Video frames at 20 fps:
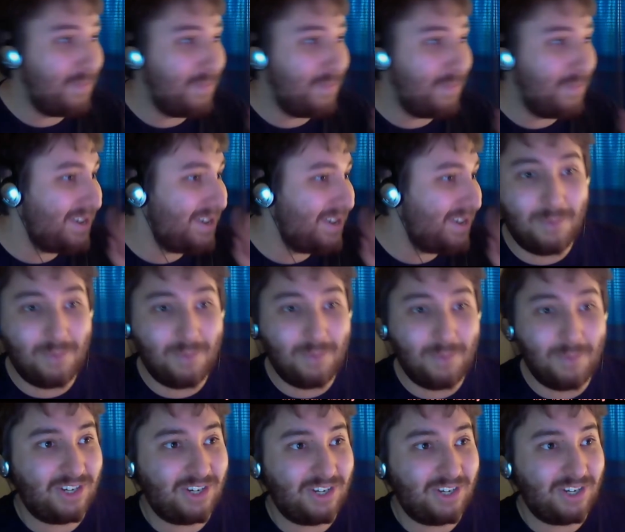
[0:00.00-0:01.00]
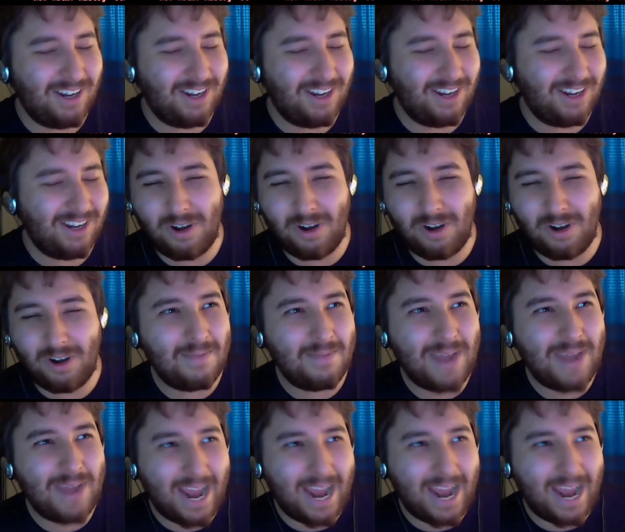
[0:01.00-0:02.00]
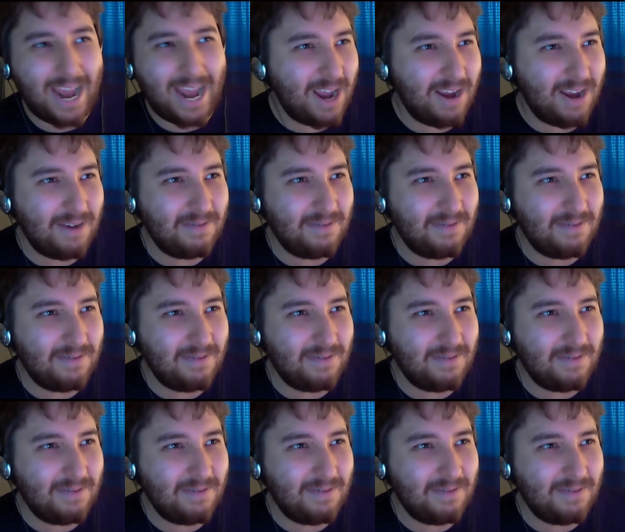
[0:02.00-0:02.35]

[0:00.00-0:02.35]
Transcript: dumb scene, and all of them animate